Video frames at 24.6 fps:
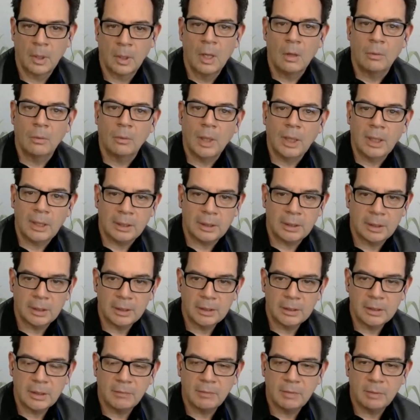Right,
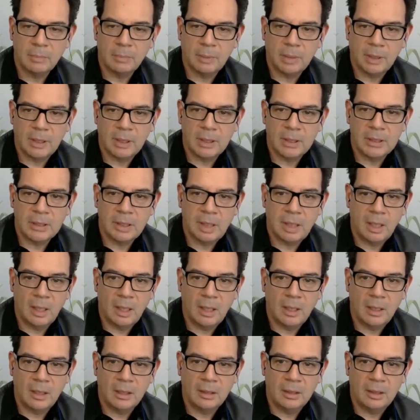it's every place.
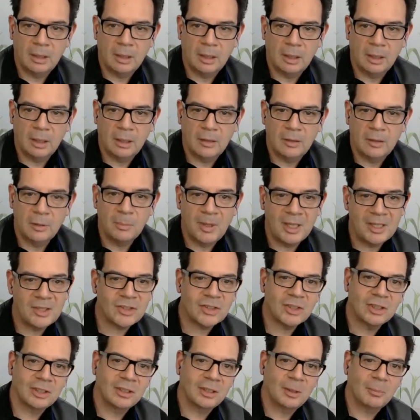And uh, you
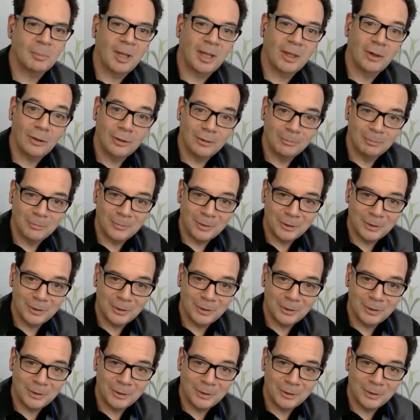mentioned my own,